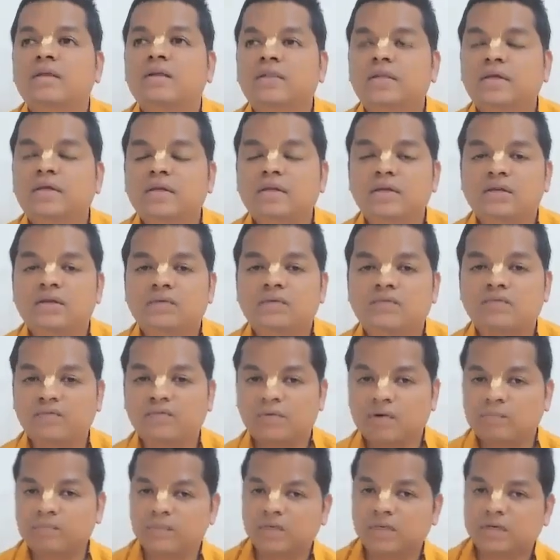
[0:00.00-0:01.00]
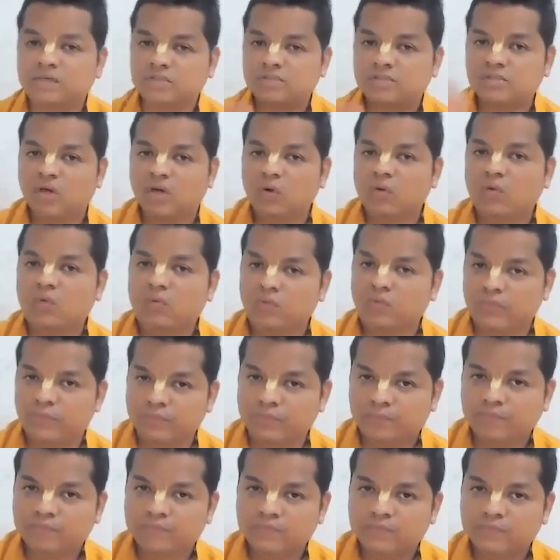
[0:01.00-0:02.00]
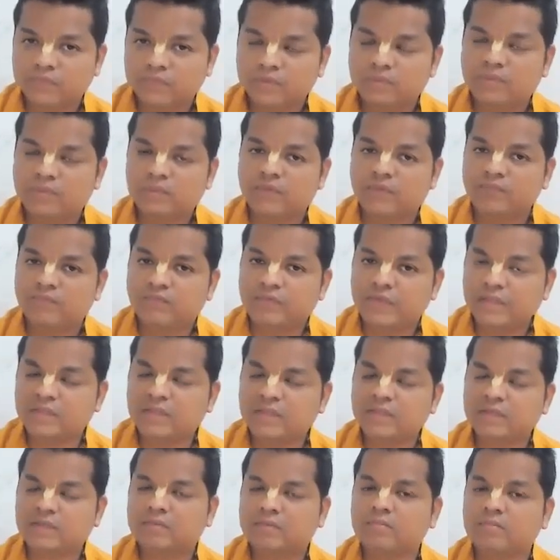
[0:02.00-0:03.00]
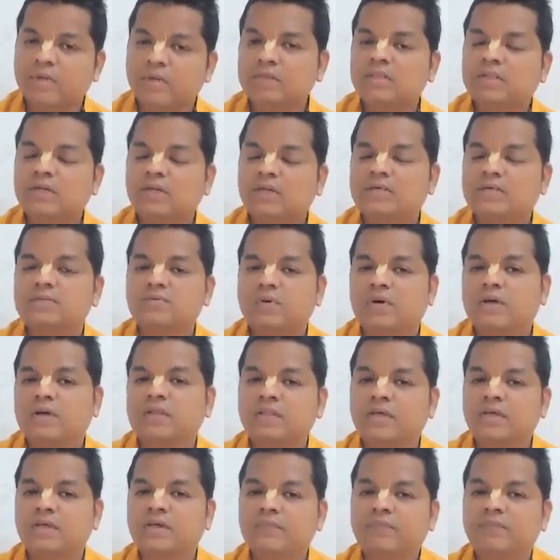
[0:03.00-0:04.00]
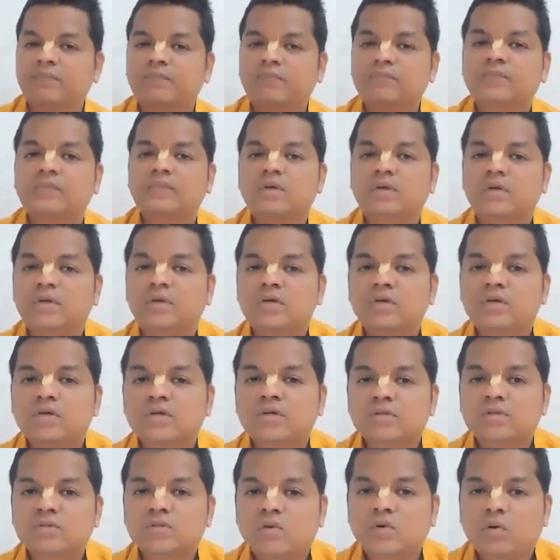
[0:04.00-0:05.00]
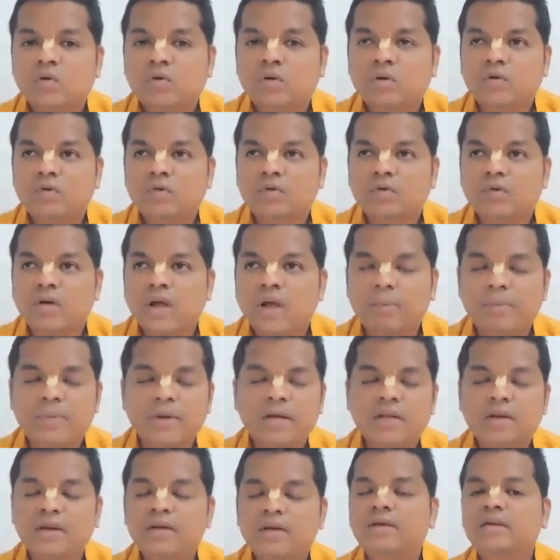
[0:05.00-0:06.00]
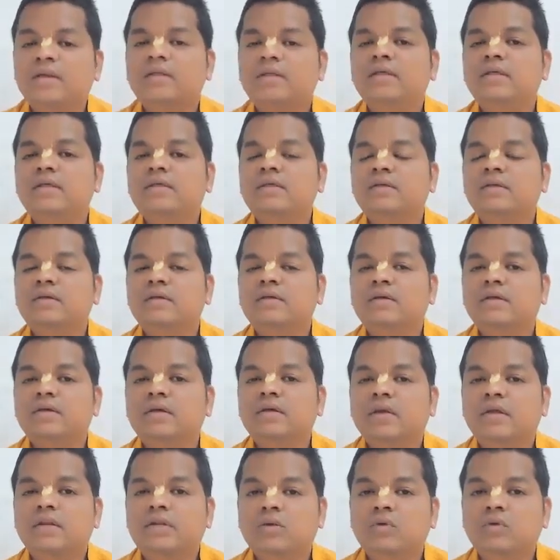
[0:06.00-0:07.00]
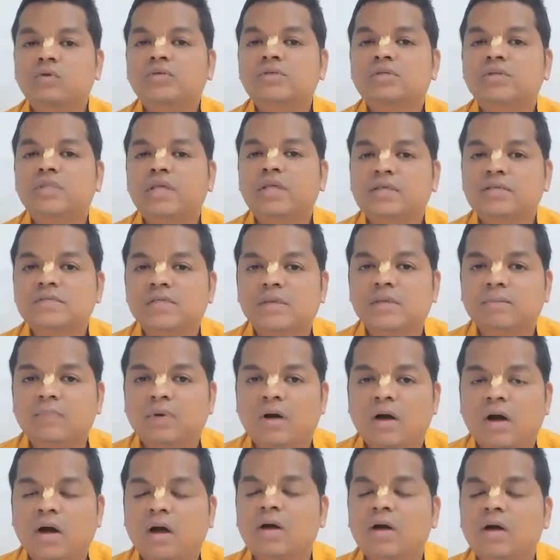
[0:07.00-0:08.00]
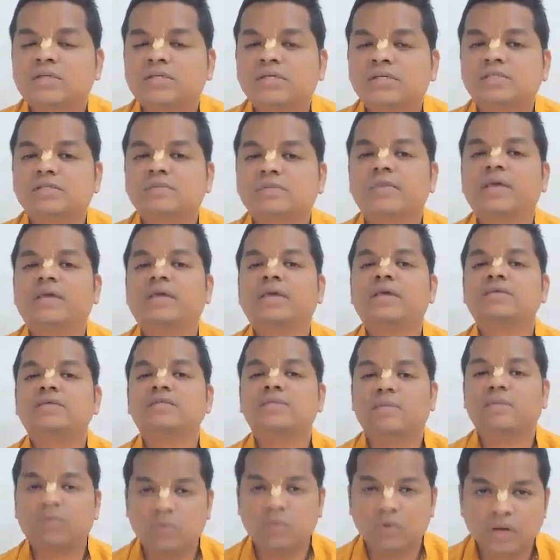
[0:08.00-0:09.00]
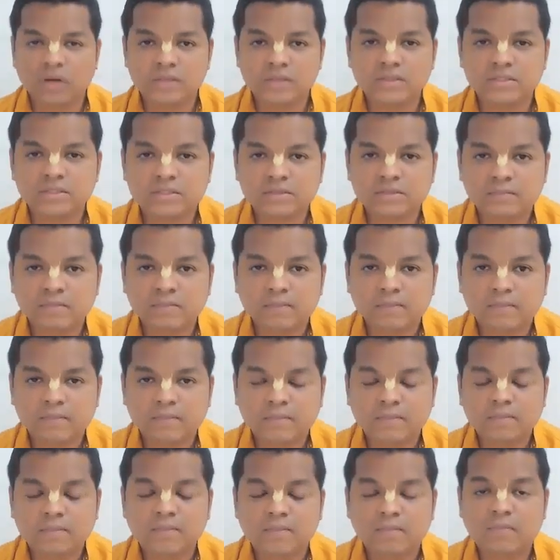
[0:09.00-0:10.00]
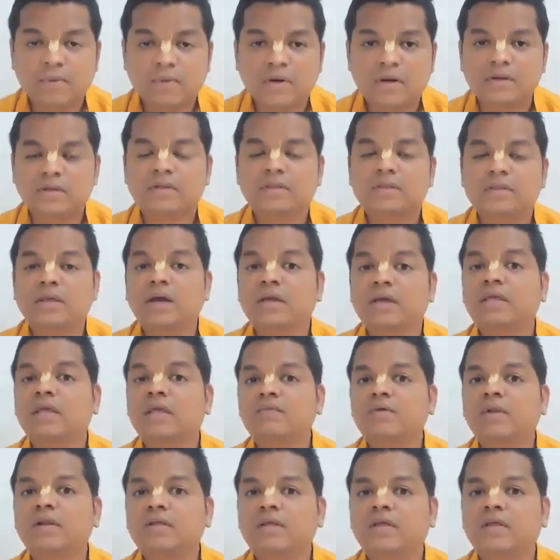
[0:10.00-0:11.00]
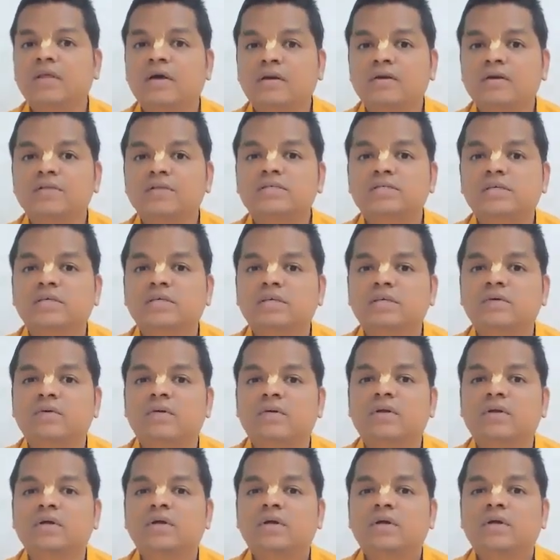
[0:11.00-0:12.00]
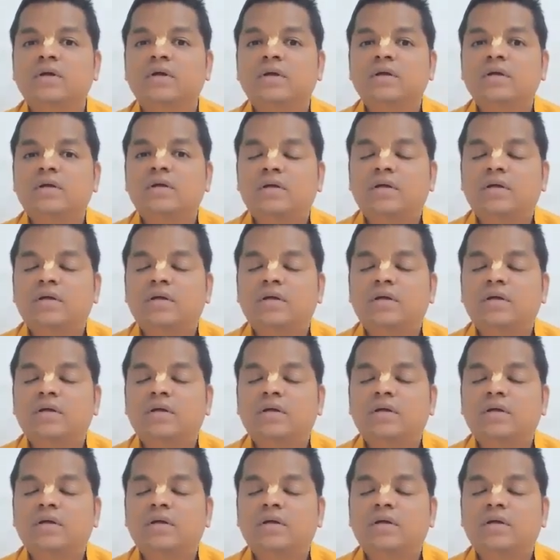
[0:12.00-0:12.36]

And then from that sound, the Vedic mantras were there. So apparently it looks like some horse is making some noise, but Yajnavalkya received